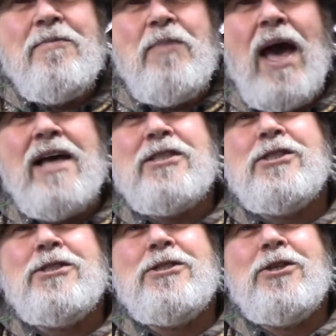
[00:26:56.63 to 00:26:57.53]

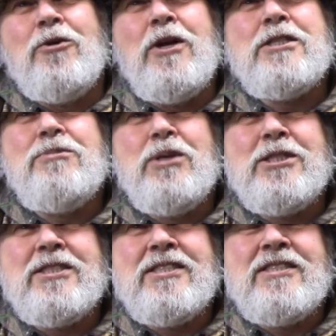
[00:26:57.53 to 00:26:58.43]
past
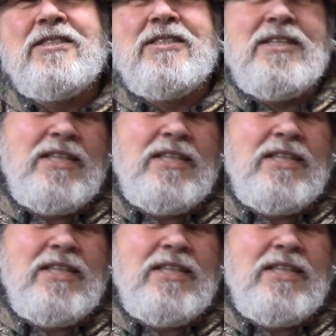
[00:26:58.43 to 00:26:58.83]
Christmas.